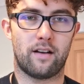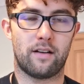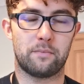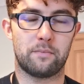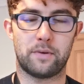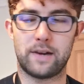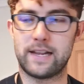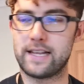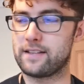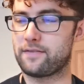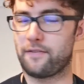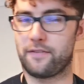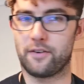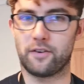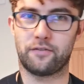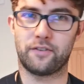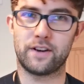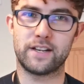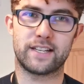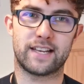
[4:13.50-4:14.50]
Please feel
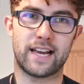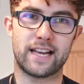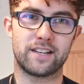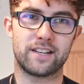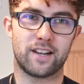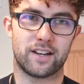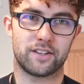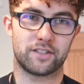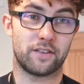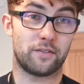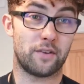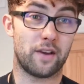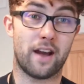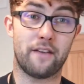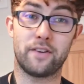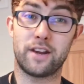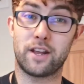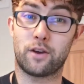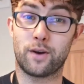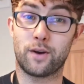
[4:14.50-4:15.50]
free to get in touch if you have
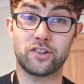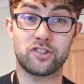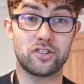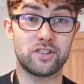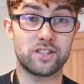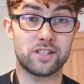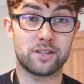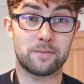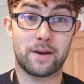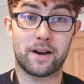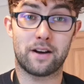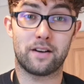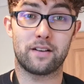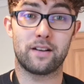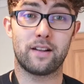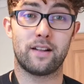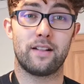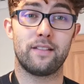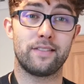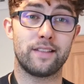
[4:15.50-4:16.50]
any questions about
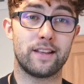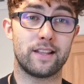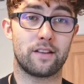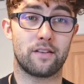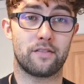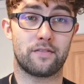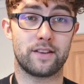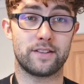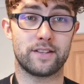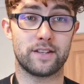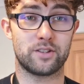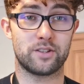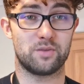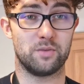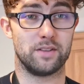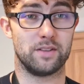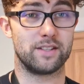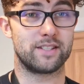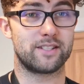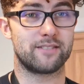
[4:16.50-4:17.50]
either of these
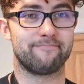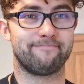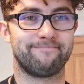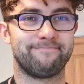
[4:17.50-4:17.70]
instruments.